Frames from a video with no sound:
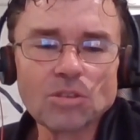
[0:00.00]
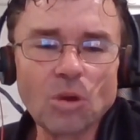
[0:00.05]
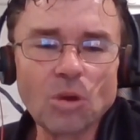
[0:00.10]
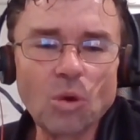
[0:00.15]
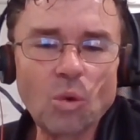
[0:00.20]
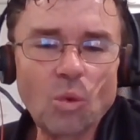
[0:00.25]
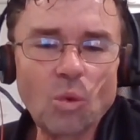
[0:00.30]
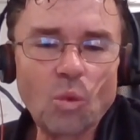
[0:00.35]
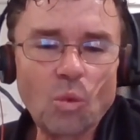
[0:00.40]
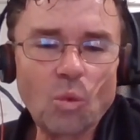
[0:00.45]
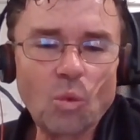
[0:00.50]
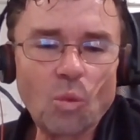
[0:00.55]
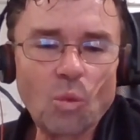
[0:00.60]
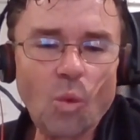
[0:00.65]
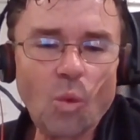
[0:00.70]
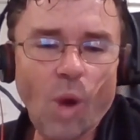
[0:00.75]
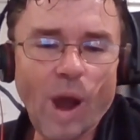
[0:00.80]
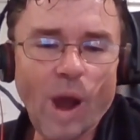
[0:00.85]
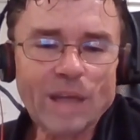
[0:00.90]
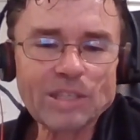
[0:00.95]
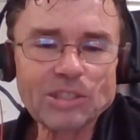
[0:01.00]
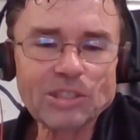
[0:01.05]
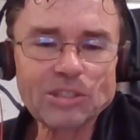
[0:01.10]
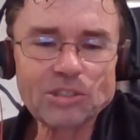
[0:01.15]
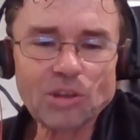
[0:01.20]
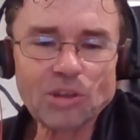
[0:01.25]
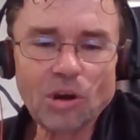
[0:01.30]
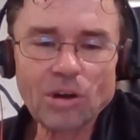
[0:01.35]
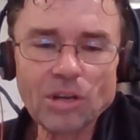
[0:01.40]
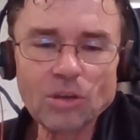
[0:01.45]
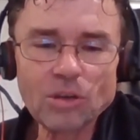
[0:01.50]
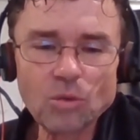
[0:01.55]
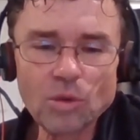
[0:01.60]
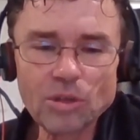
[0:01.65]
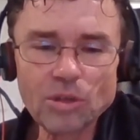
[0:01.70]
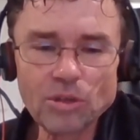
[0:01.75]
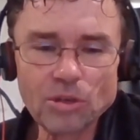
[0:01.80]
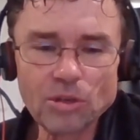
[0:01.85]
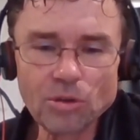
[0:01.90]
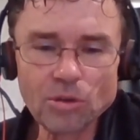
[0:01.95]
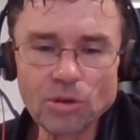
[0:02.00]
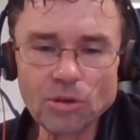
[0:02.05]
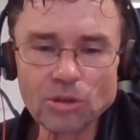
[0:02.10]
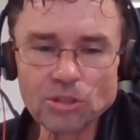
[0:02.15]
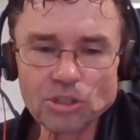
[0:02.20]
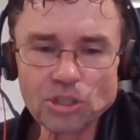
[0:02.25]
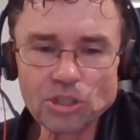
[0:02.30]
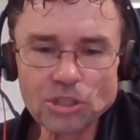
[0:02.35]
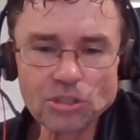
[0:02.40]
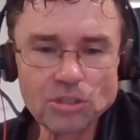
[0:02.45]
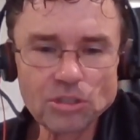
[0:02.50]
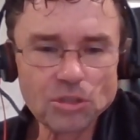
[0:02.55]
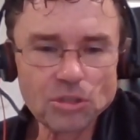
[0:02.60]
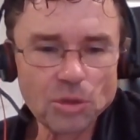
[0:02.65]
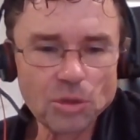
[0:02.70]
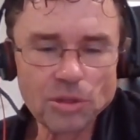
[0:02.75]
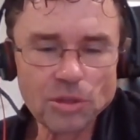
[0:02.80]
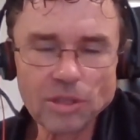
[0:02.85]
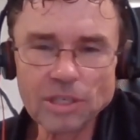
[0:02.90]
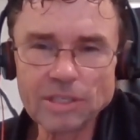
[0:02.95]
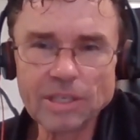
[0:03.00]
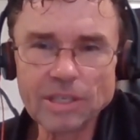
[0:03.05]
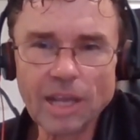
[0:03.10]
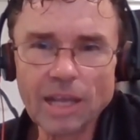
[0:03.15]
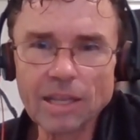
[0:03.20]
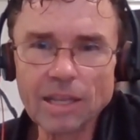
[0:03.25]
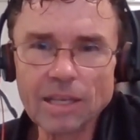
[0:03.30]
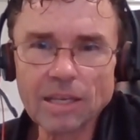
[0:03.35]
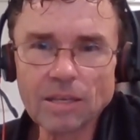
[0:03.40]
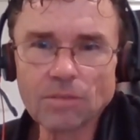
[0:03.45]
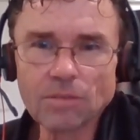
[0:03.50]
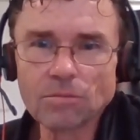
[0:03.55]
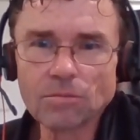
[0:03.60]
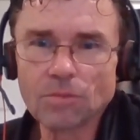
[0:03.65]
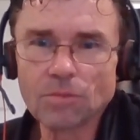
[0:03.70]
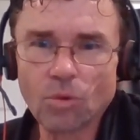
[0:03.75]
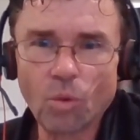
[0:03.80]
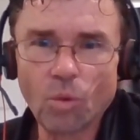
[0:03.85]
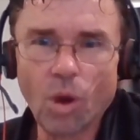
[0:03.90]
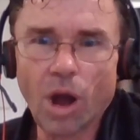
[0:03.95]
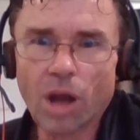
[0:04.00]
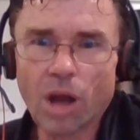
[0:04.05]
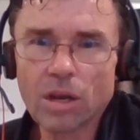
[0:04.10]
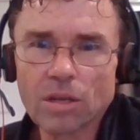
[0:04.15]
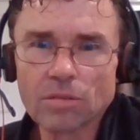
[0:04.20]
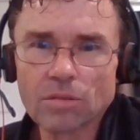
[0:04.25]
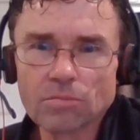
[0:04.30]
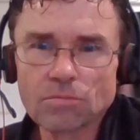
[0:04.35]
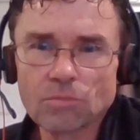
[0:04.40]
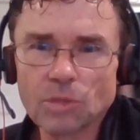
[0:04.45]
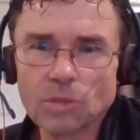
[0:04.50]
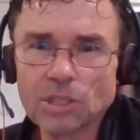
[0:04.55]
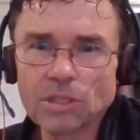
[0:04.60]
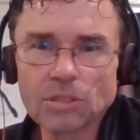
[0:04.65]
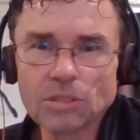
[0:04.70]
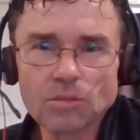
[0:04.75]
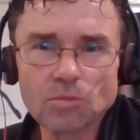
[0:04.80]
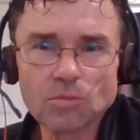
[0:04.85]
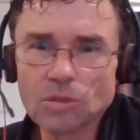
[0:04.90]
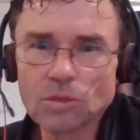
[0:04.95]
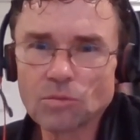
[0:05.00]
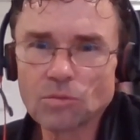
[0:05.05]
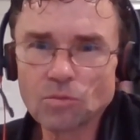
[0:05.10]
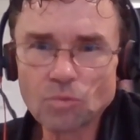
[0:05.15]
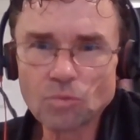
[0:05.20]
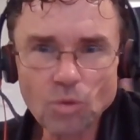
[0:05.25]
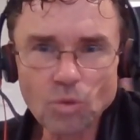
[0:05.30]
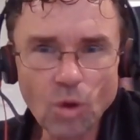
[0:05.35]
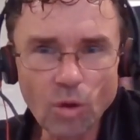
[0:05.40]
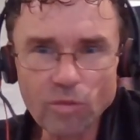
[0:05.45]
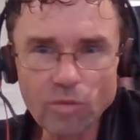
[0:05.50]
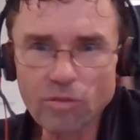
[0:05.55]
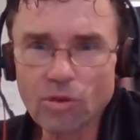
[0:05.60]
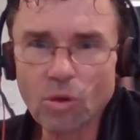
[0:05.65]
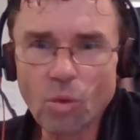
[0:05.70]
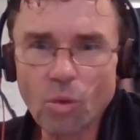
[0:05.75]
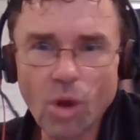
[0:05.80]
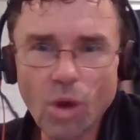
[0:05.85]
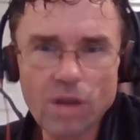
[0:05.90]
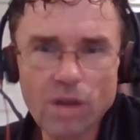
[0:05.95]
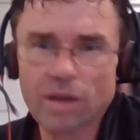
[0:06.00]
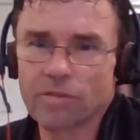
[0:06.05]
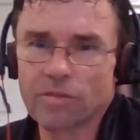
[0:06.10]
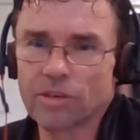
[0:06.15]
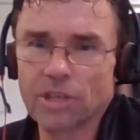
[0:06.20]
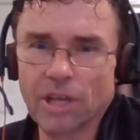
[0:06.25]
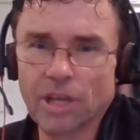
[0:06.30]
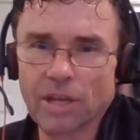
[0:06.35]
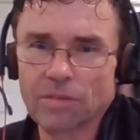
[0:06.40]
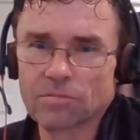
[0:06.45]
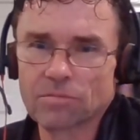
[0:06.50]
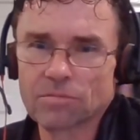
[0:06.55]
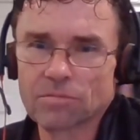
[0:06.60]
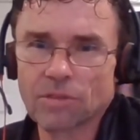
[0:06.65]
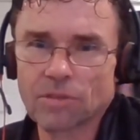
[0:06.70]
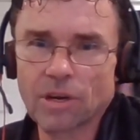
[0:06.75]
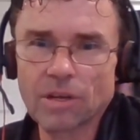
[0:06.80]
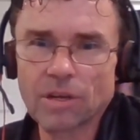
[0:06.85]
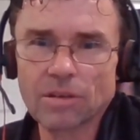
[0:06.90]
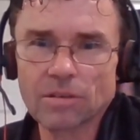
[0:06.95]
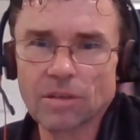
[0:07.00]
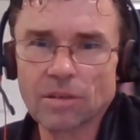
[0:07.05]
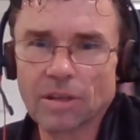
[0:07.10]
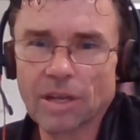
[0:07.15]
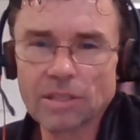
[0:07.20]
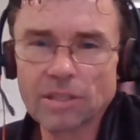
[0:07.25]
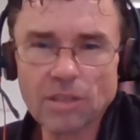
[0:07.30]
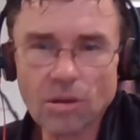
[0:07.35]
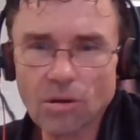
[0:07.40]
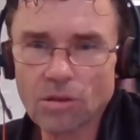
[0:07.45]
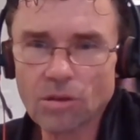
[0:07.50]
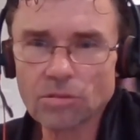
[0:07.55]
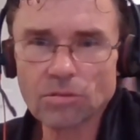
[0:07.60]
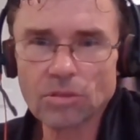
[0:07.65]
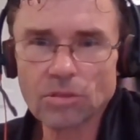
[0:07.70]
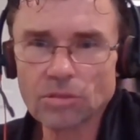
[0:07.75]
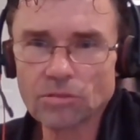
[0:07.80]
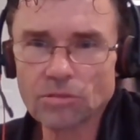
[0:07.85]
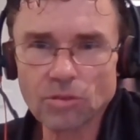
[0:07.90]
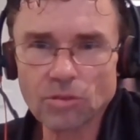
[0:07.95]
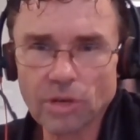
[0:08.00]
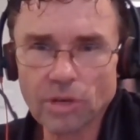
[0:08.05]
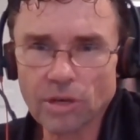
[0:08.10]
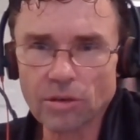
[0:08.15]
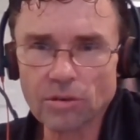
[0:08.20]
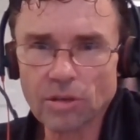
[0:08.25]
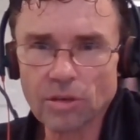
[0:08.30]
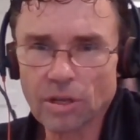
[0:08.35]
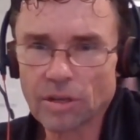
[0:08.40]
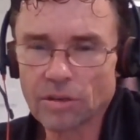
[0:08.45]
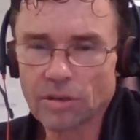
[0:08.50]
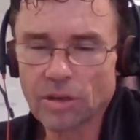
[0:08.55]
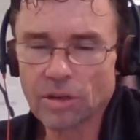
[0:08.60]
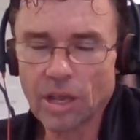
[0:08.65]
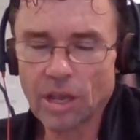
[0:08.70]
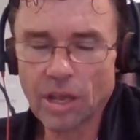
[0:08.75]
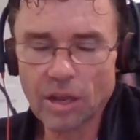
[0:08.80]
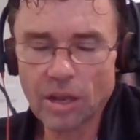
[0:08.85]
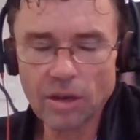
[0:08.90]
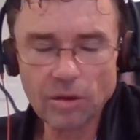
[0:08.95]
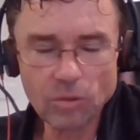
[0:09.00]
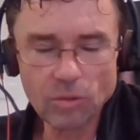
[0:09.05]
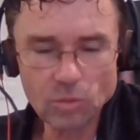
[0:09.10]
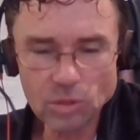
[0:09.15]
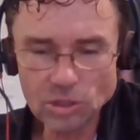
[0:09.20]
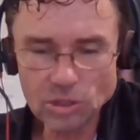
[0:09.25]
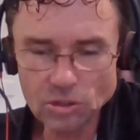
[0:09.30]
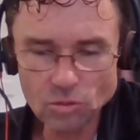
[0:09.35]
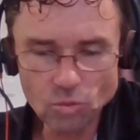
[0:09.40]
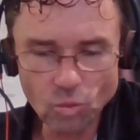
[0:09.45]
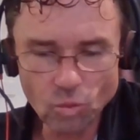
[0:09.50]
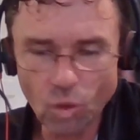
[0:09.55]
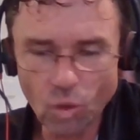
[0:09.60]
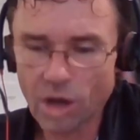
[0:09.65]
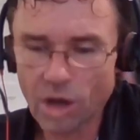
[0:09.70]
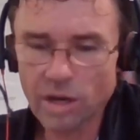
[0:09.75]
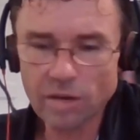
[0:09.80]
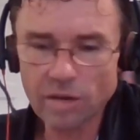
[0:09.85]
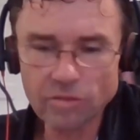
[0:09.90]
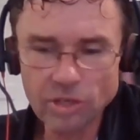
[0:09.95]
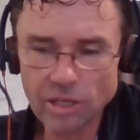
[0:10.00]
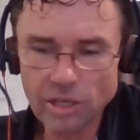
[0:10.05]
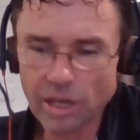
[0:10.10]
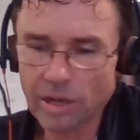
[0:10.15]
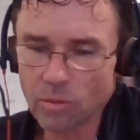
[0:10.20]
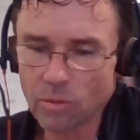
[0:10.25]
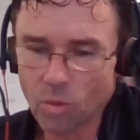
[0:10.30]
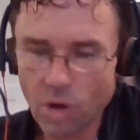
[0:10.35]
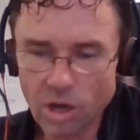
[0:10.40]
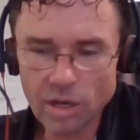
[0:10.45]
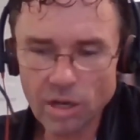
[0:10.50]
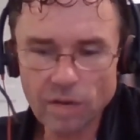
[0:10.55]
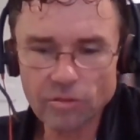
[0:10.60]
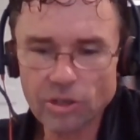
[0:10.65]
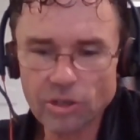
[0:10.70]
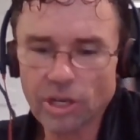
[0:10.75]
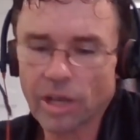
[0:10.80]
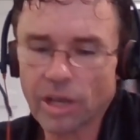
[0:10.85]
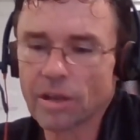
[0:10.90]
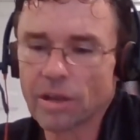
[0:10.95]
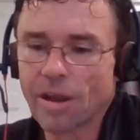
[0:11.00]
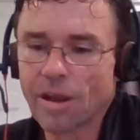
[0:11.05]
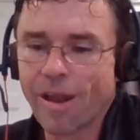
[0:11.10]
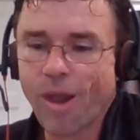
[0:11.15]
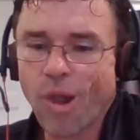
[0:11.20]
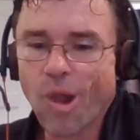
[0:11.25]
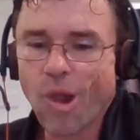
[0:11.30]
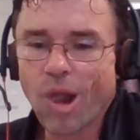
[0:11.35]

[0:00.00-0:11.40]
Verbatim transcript: so I started with Duder just doing the daily walk. We just would go for a walk every day, right? And that's how it triggered. And and we just walk every day, walk every day.